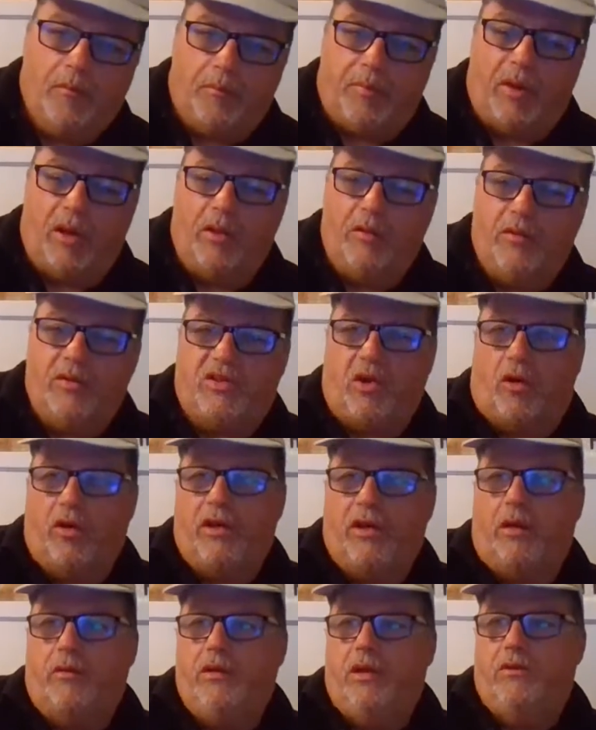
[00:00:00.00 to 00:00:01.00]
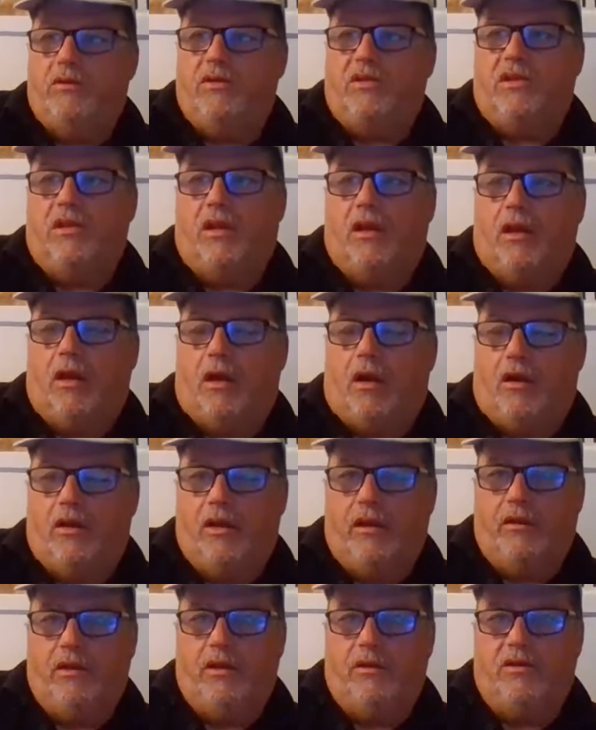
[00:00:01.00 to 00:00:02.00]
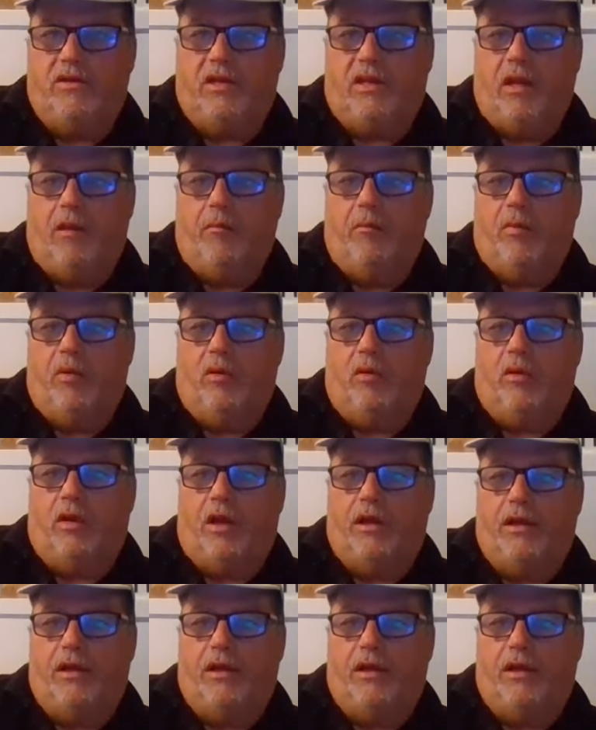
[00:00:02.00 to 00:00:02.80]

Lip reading: Blues. I don't use a gimbal.